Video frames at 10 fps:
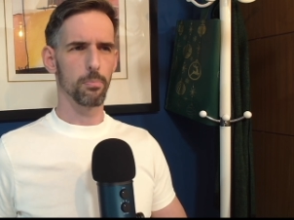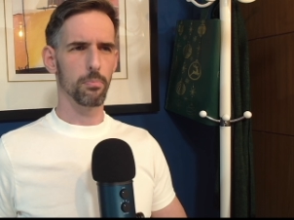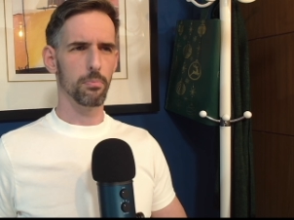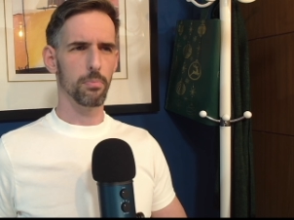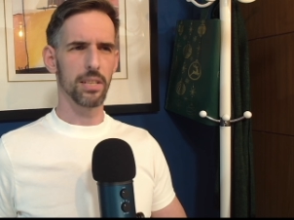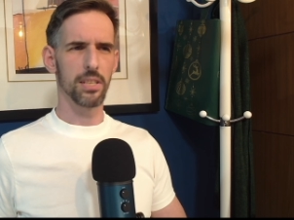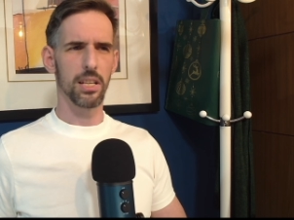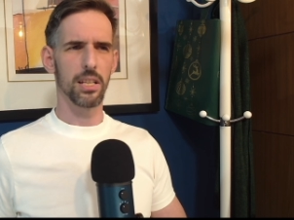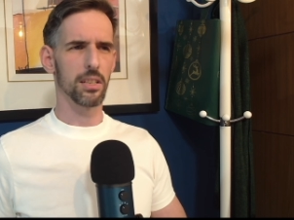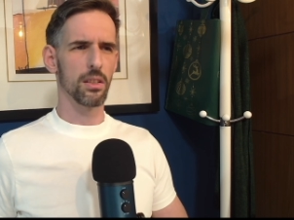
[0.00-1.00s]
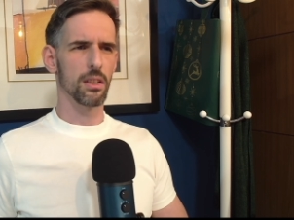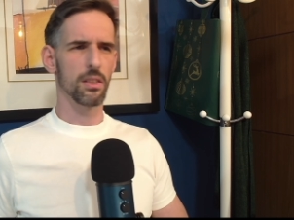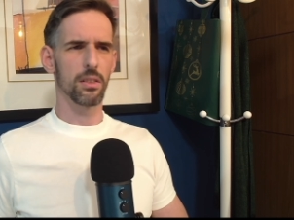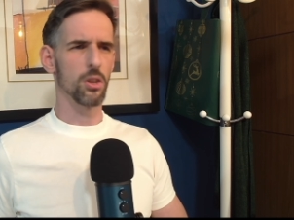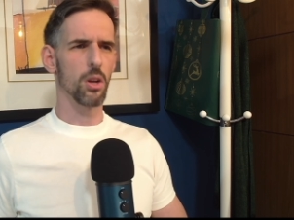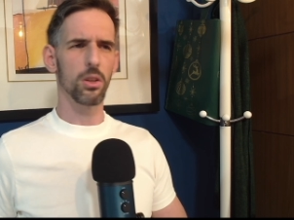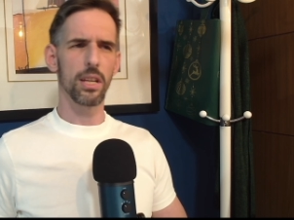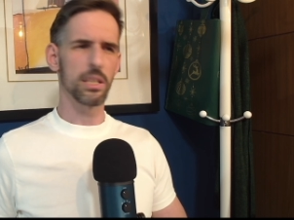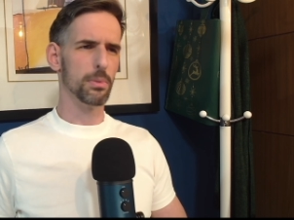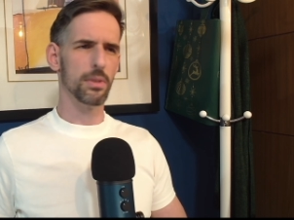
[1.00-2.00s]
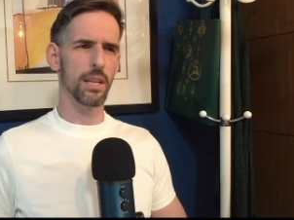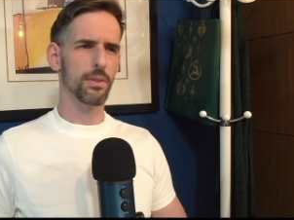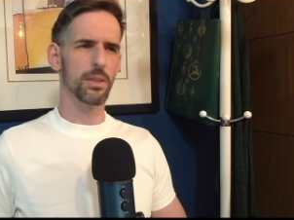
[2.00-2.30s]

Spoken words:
by saying, Saul asked David